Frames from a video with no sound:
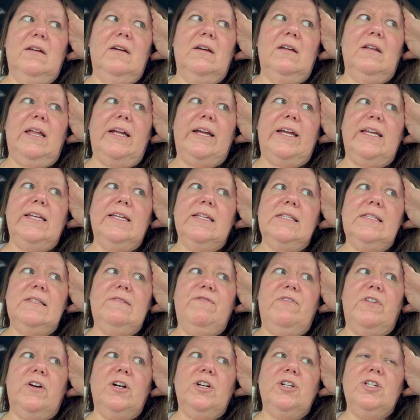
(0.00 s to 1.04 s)
Like his
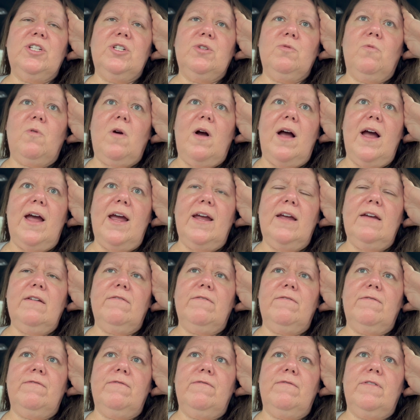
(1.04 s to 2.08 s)
first
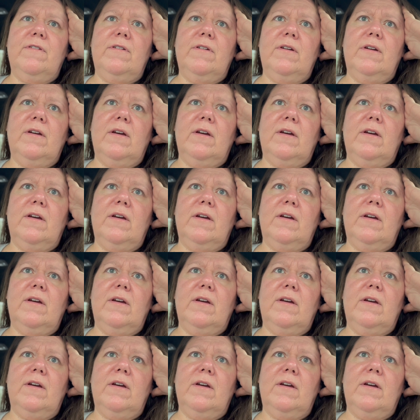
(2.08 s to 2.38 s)
wife